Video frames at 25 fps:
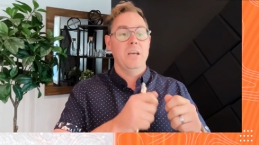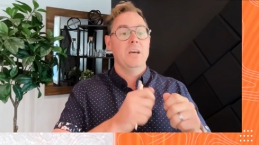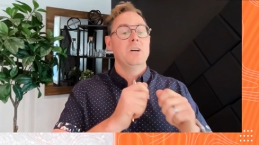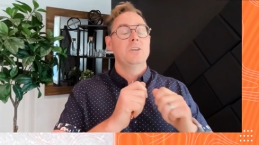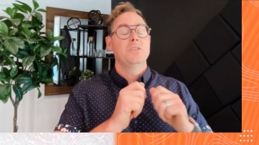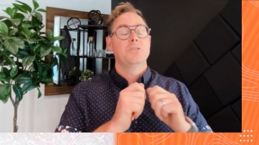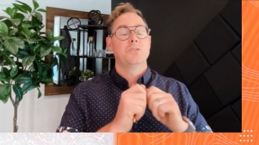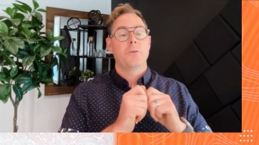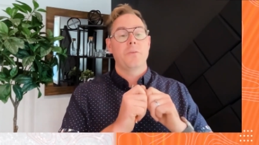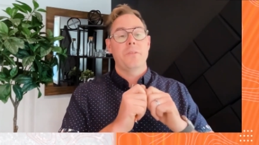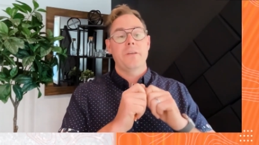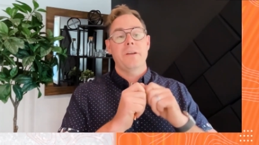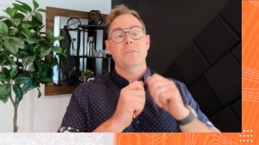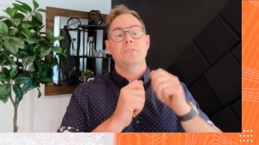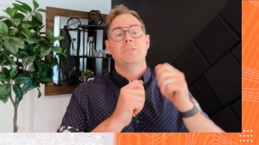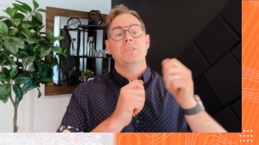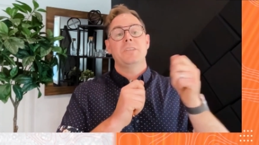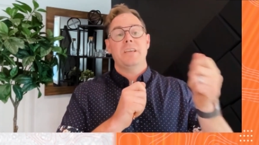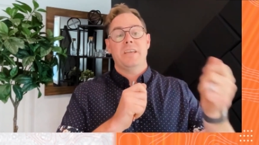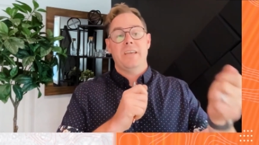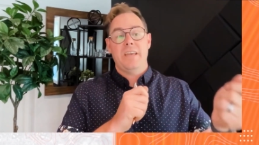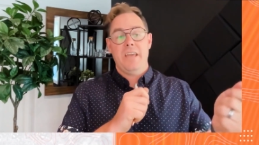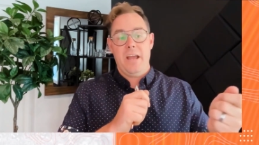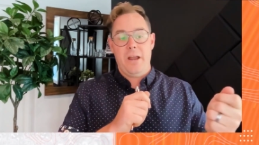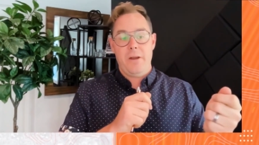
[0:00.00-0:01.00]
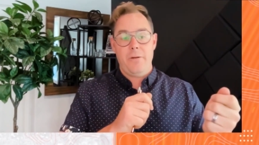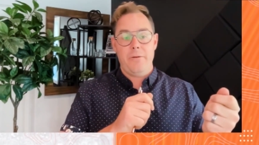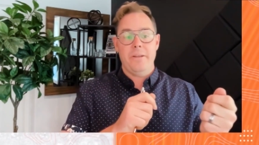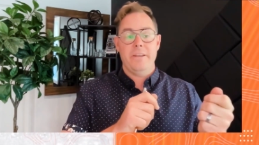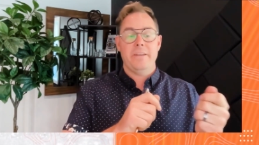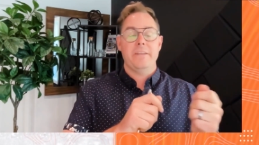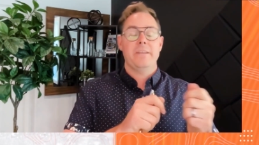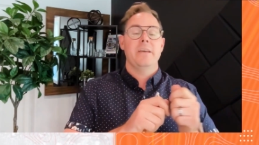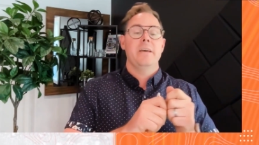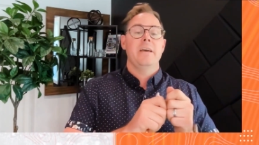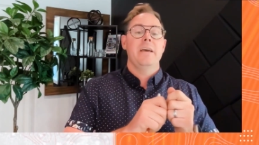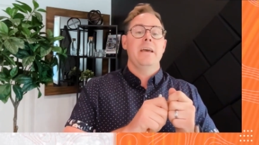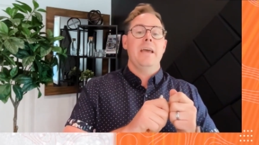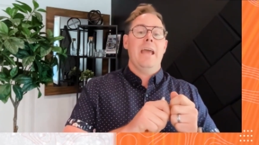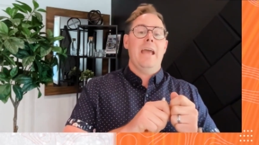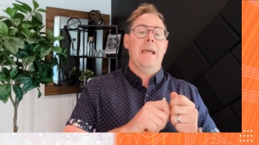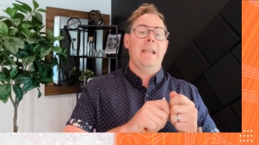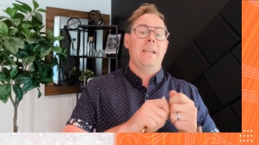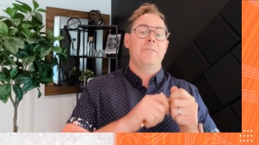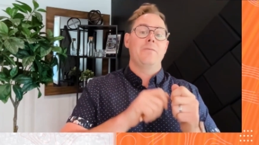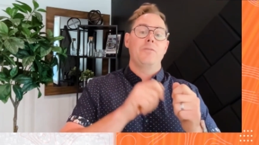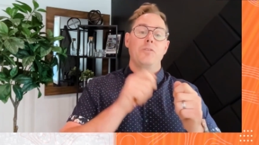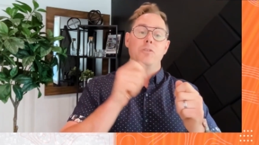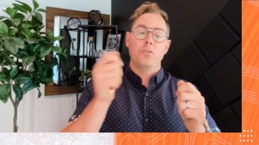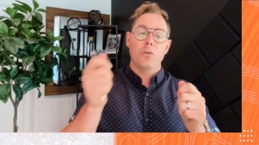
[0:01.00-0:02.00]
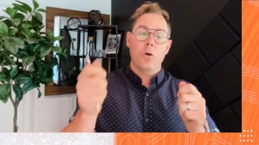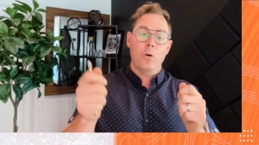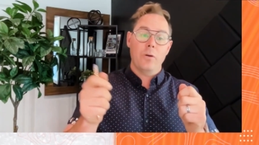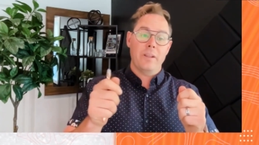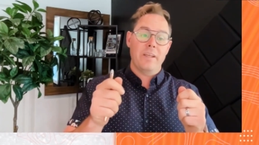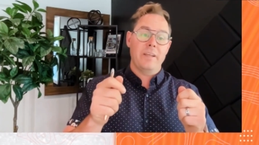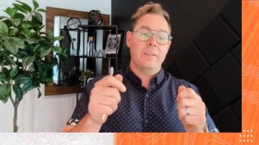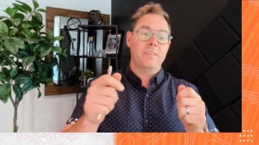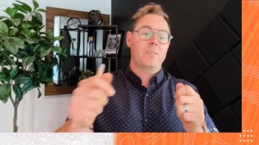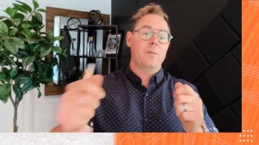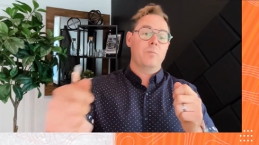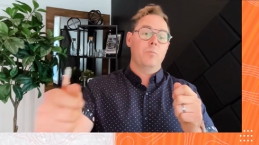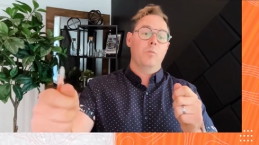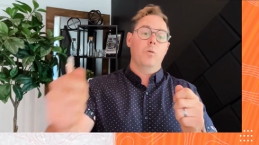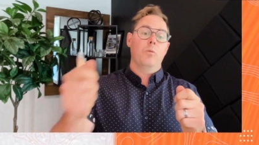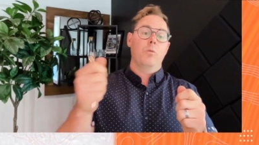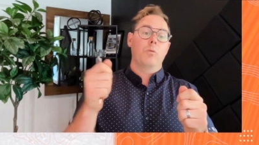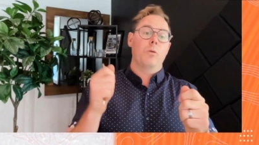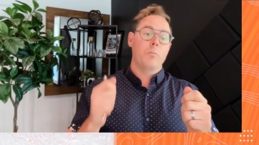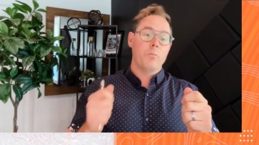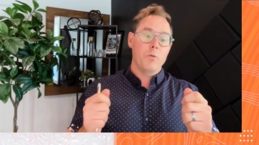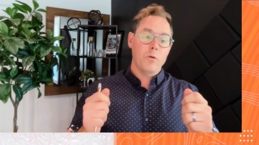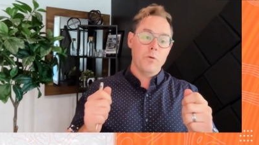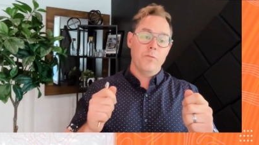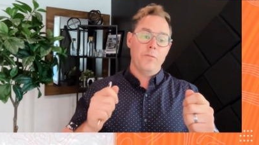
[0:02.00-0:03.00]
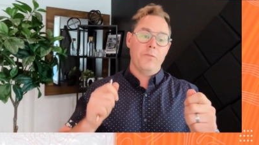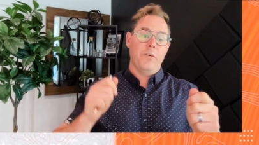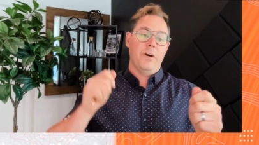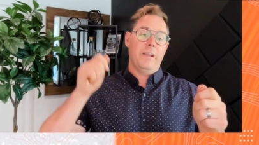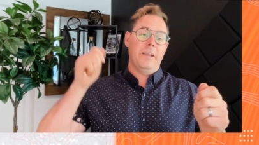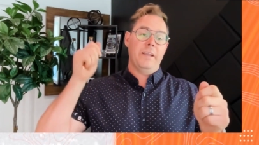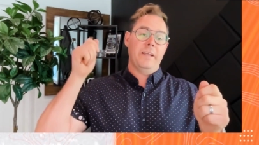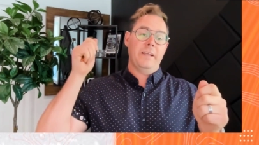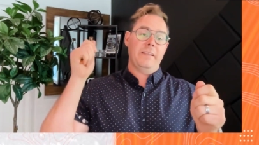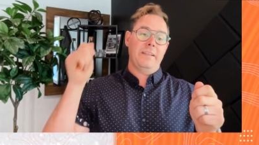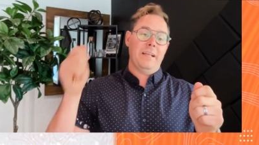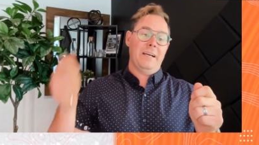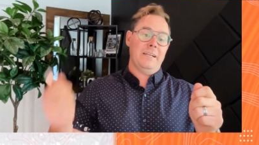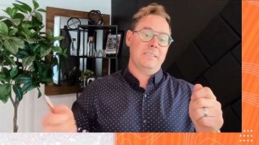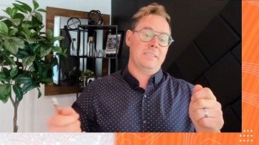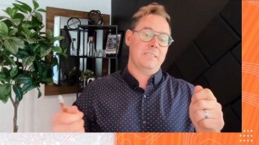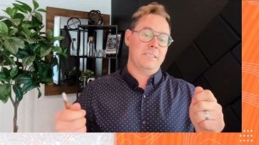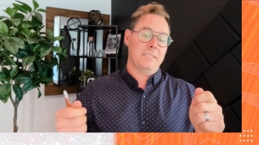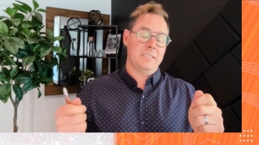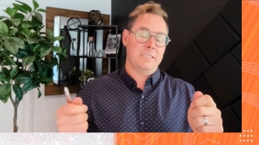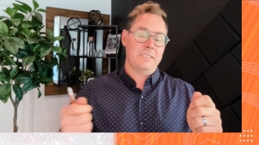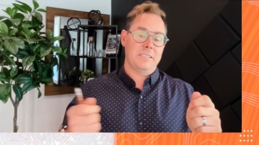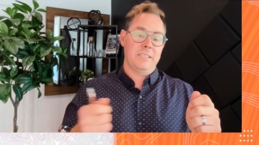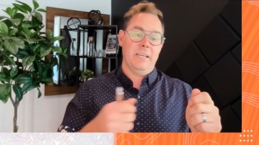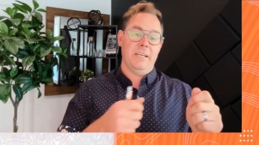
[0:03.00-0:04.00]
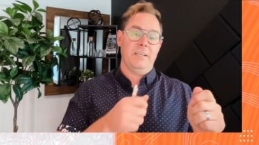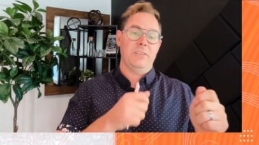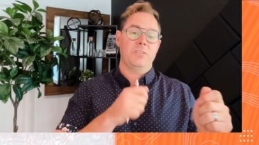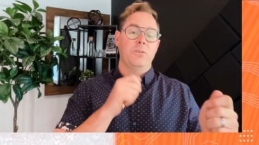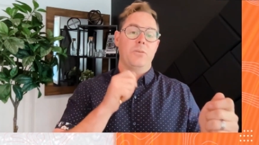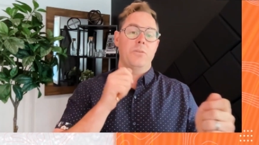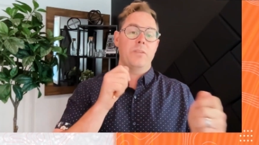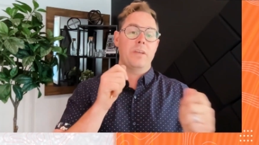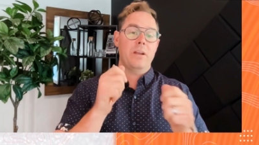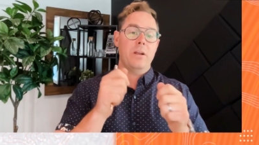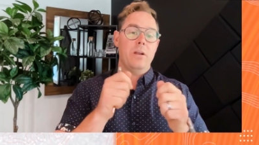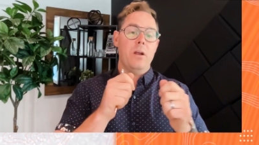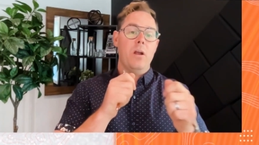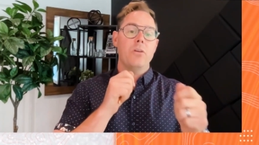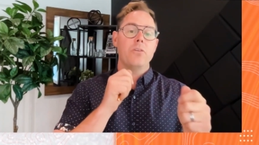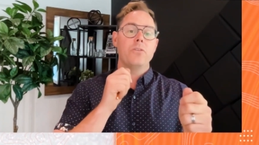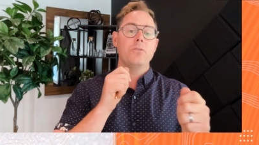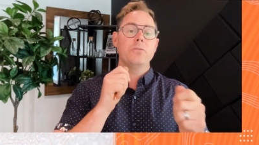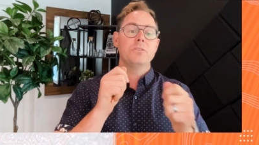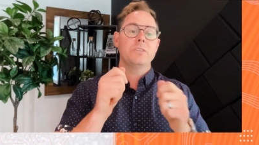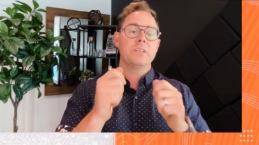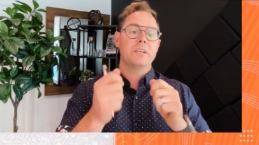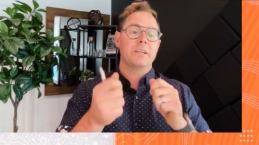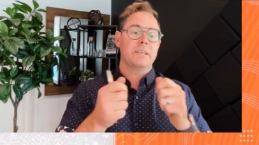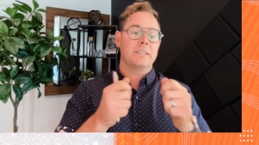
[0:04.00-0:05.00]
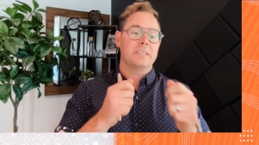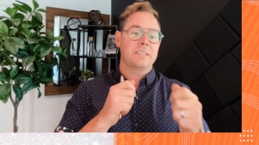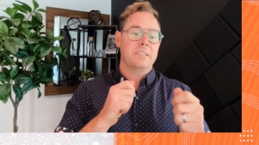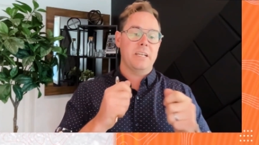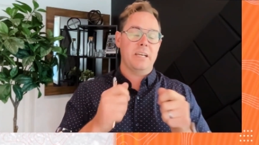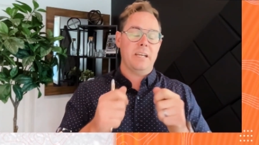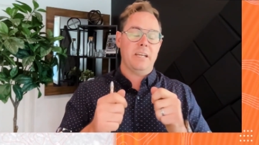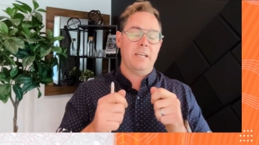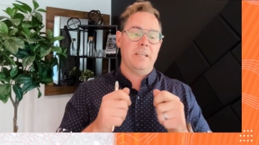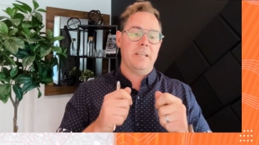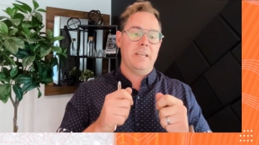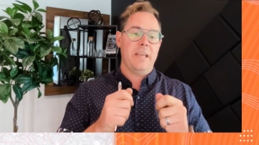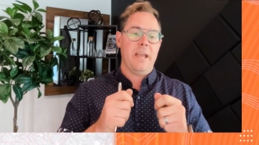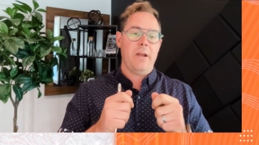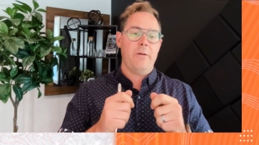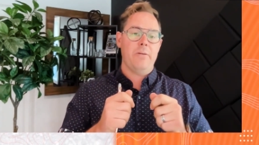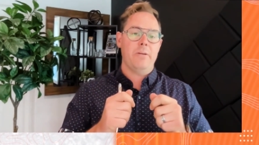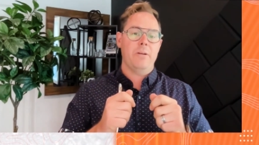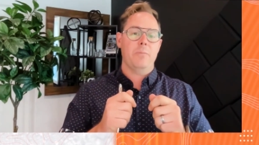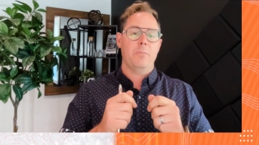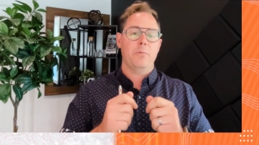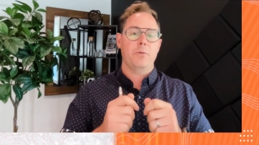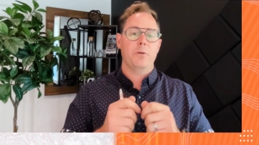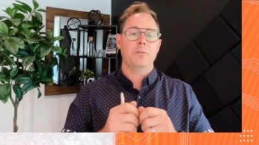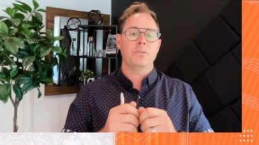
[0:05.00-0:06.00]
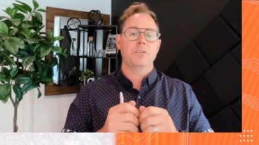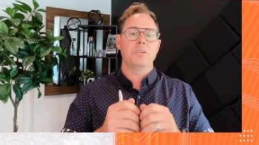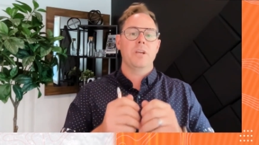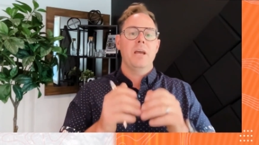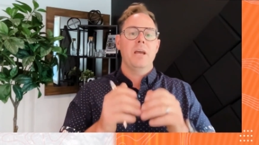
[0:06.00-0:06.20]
So there's the carrot, and if you don't hit them, we'll remove funding. That's the stick. So they are using a stick and carrot approach.